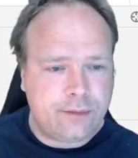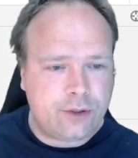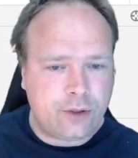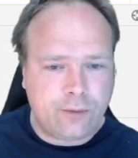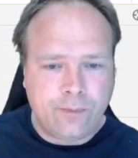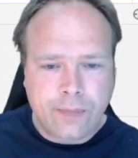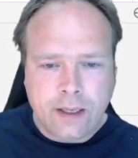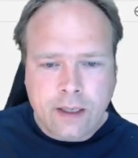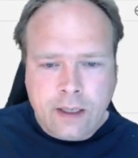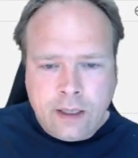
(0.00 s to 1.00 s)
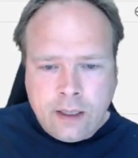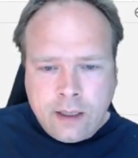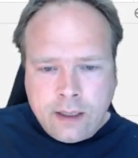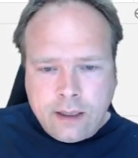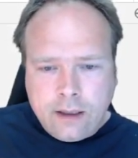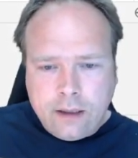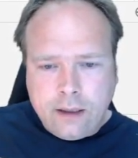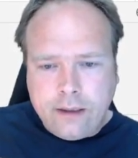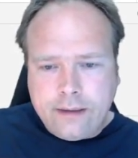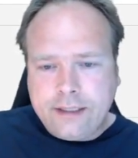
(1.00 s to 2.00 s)
So
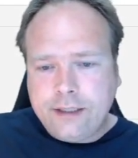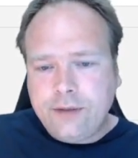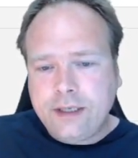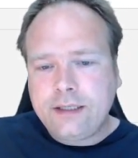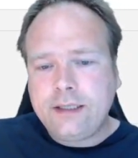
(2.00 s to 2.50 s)
the situation